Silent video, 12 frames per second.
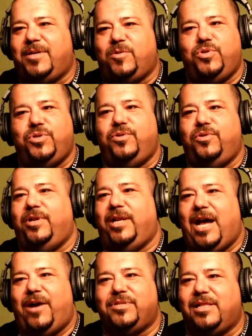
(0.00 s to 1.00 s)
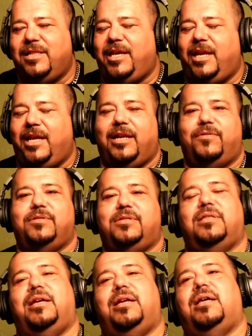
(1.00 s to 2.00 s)
wound, and I was clean, and I would just
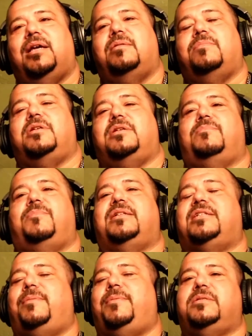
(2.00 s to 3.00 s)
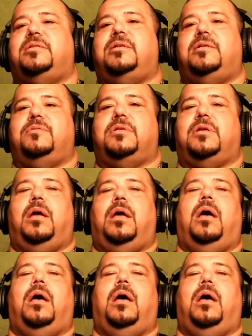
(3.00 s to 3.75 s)
lay down, and just by the time I was done, it was like,